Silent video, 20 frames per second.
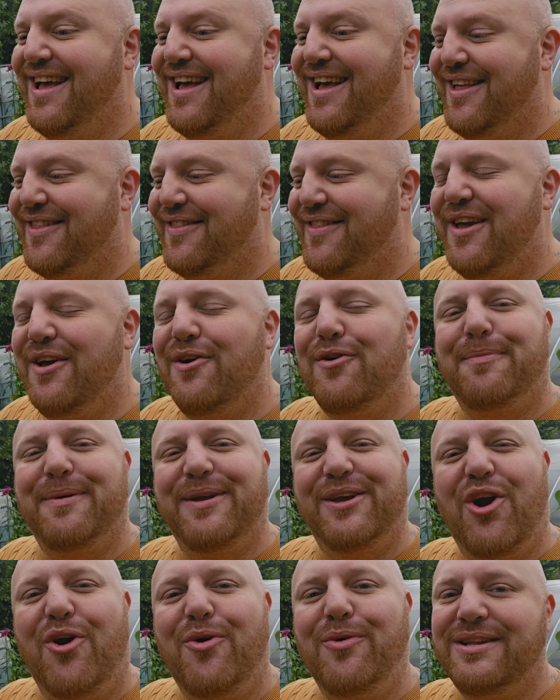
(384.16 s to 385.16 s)
they will be
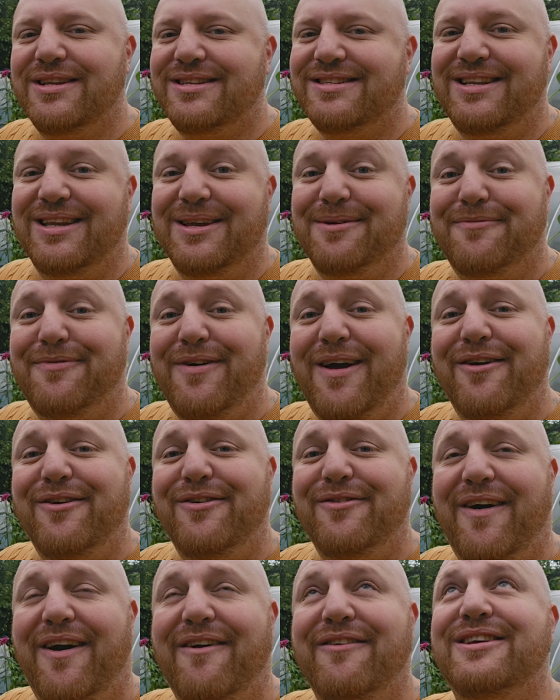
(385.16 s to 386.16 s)
going to sleep very,
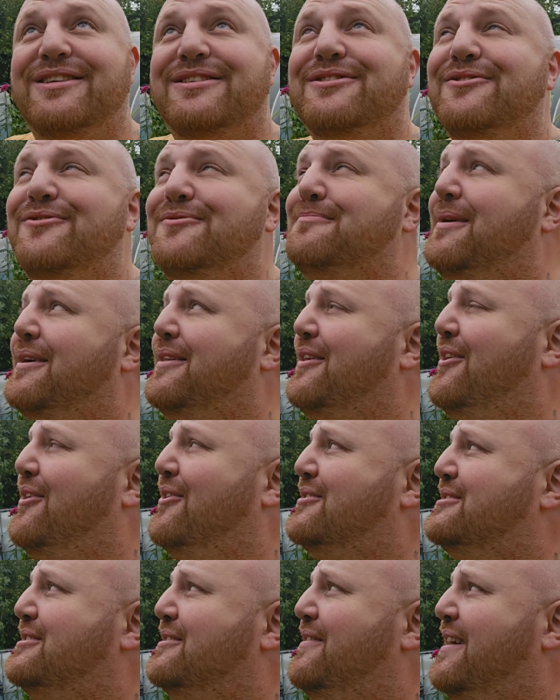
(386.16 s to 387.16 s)
very soon by the
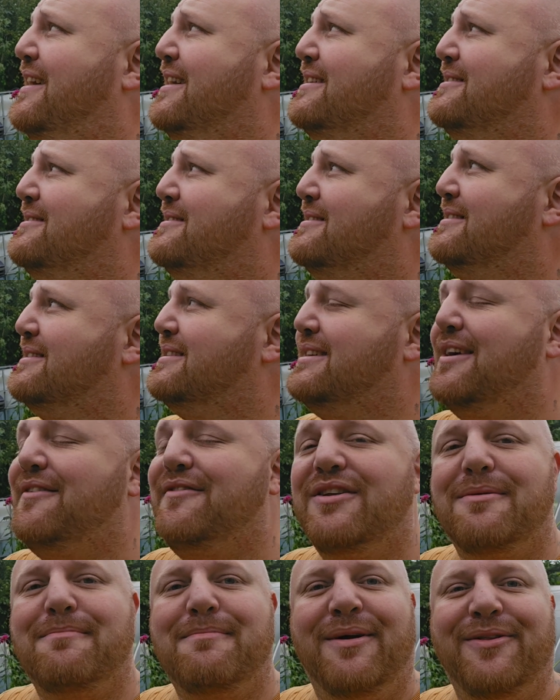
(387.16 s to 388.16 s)
looks of it. Give
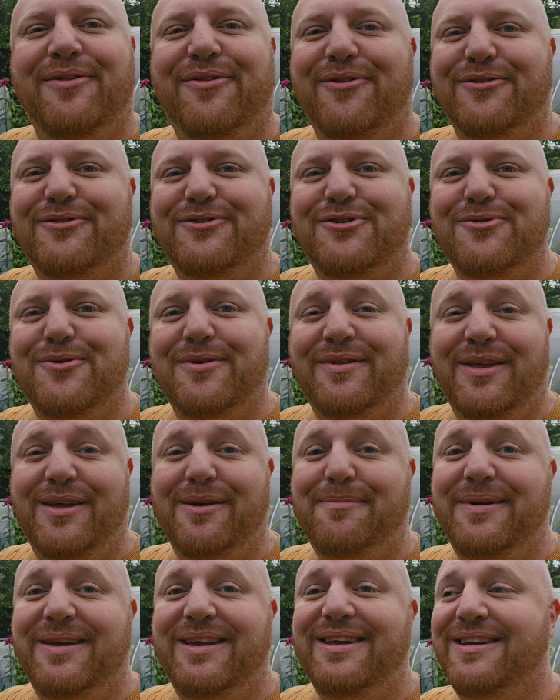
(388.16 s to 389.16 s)
it a month or two and
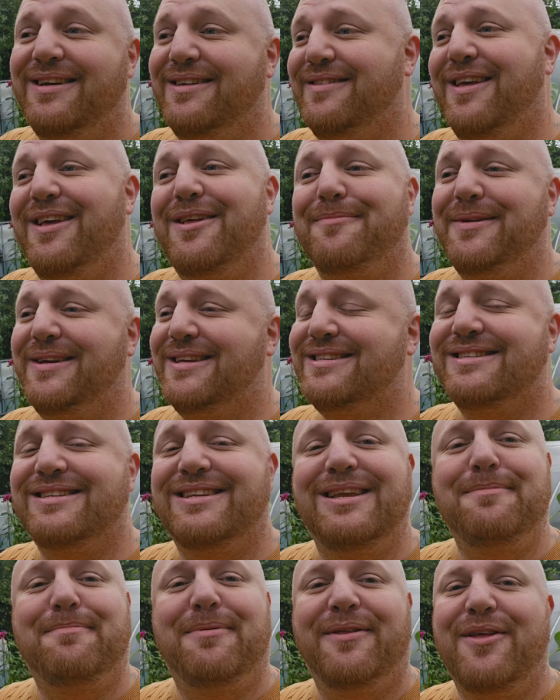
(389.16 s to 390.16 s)
they'll be
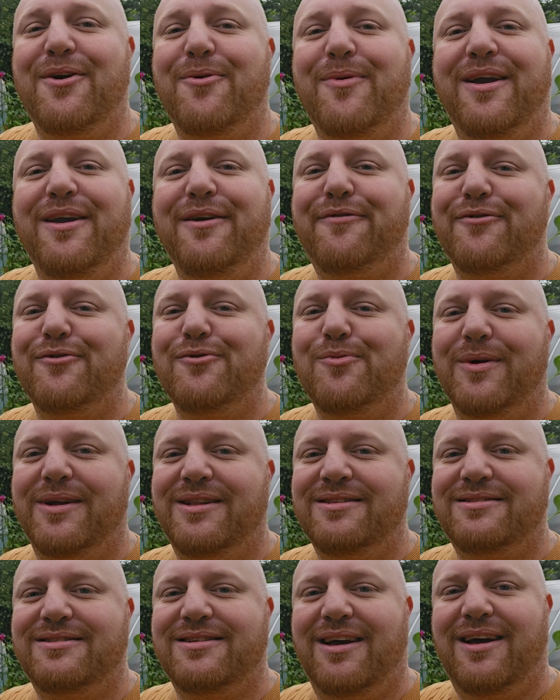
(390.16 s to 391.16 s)
sleeping their way through
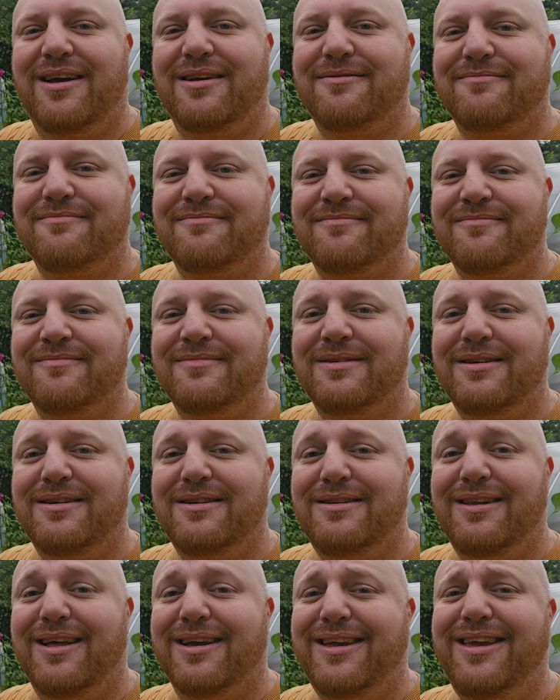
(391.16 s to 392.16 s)
winter.
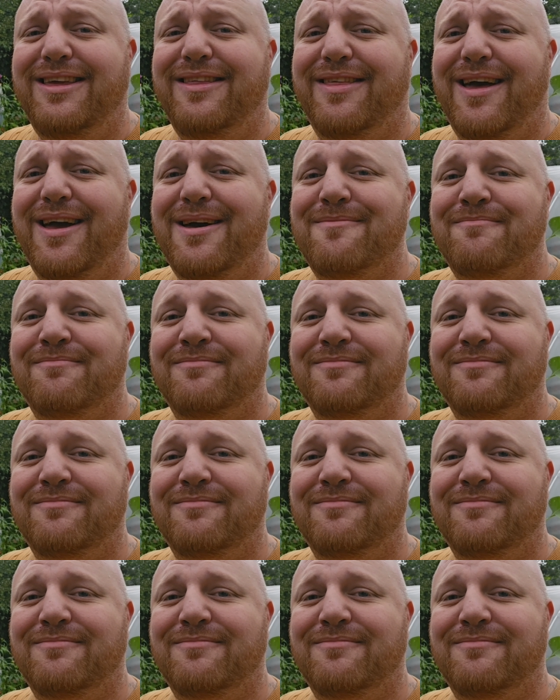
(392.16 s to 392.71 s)
Lucky them.